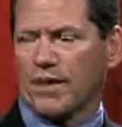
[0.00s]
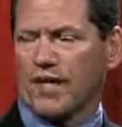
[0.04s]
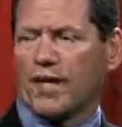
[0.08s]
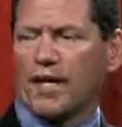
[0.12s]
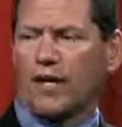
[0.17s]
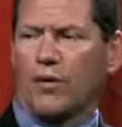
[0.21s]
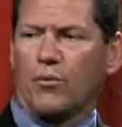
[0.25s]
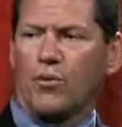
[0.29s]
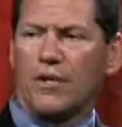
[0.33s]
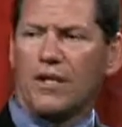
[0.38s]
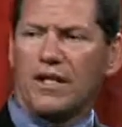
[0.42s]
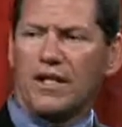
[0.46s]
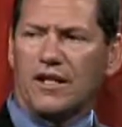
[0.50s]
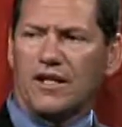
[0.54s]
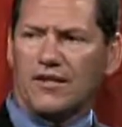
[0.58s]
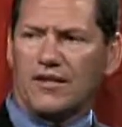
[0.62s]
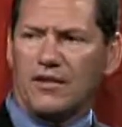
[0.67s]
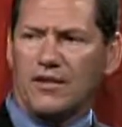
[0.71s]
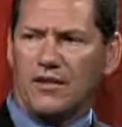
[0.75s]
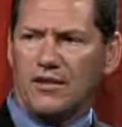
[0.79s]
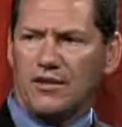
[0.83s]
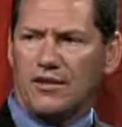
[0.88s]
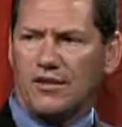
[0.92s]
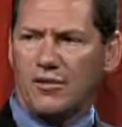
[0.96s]
and we
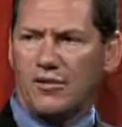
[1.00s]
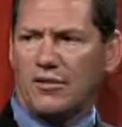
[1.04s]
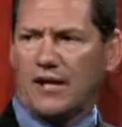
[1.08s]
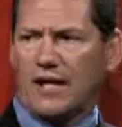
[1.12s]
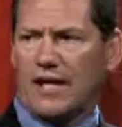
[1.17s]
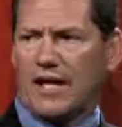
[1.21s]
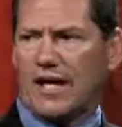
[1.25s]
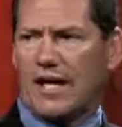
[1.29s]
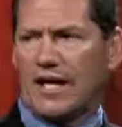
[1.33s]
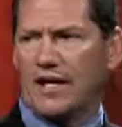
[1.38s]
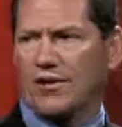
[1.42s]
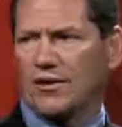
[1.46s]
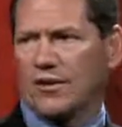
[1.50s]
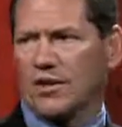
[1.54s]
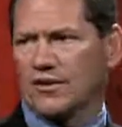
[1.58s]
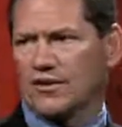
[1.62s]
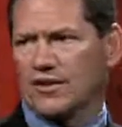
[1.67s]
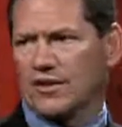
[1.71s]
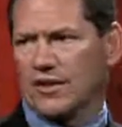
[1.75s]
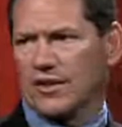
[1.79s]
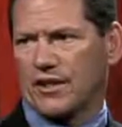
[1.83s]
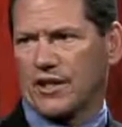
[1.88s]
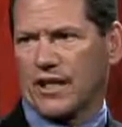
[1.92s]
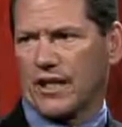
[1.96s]
continue to add on
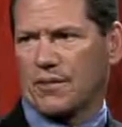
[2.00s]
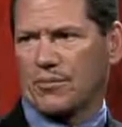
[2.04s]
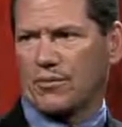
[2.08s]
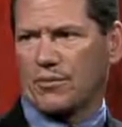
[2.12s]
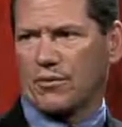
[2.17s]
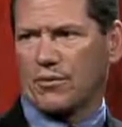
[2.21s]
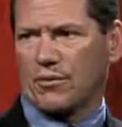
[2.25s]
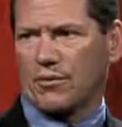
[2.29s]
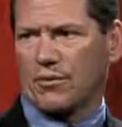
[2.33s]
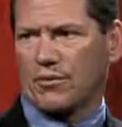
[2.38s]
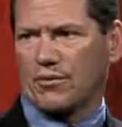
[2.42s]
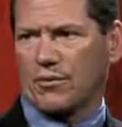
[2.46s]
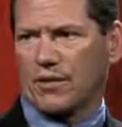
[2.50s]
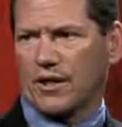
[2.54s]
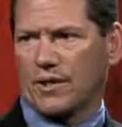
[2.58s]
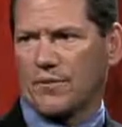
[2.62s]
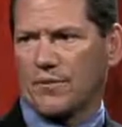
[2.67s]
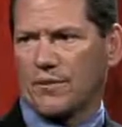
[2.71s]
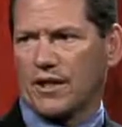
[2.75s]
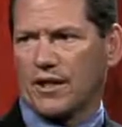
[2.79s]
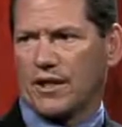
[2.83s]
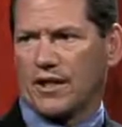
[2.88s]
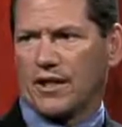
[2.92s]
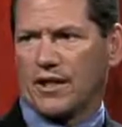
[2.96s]
to that program
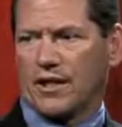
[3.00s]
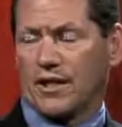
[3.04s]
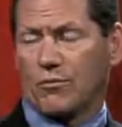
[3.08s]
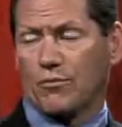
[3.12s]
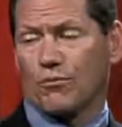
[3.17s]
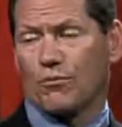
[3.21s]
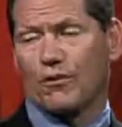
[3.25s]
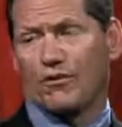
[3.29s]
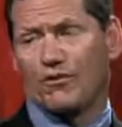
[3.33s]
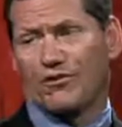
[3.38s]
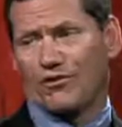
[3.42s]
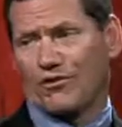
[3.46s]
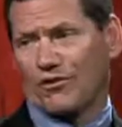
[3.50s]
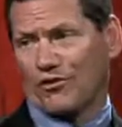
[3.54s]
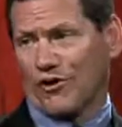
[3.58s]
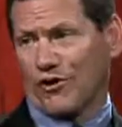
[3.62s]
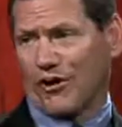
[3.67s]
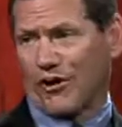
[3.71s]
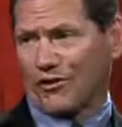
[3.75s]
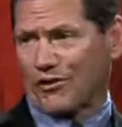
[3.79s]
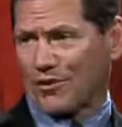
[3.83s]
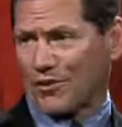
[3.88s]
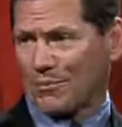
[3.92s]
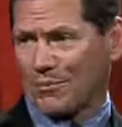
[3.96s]
in what's
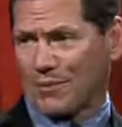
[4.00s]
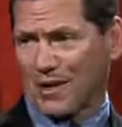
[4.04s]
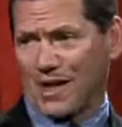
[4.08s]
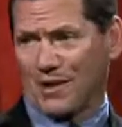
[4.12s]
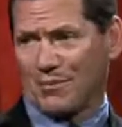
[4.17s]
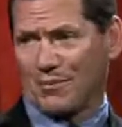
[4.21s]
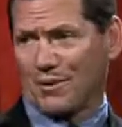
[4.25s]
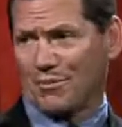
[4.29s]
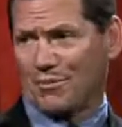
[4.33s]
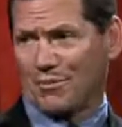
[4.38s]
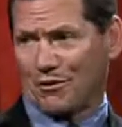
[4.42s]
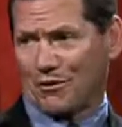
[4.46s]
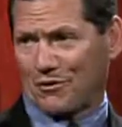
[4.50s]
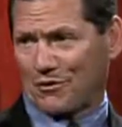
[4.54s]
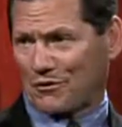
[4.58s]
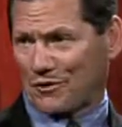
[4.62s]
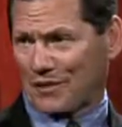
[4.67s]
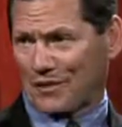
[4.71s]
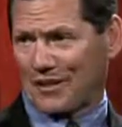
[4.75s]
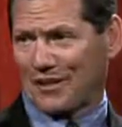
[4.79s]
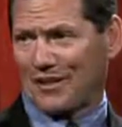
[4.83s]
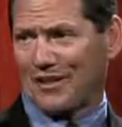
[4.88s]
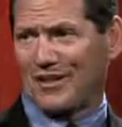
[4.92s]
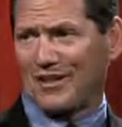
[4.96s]
called the baby
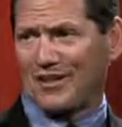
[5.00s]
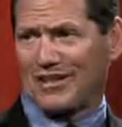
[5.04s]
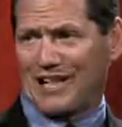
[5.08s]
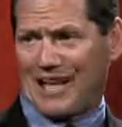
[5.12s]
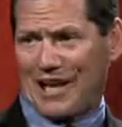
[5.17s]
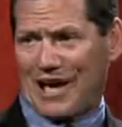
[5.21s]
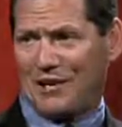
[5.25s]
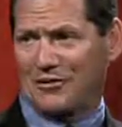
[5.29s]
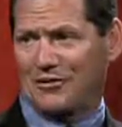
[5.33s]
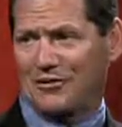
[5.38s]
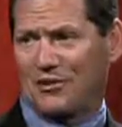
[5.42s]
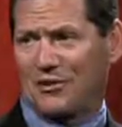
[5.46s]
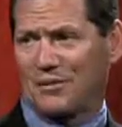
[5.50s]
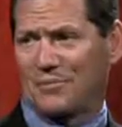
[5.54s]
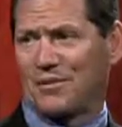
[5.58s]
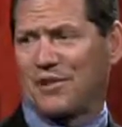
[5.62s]
birthing county,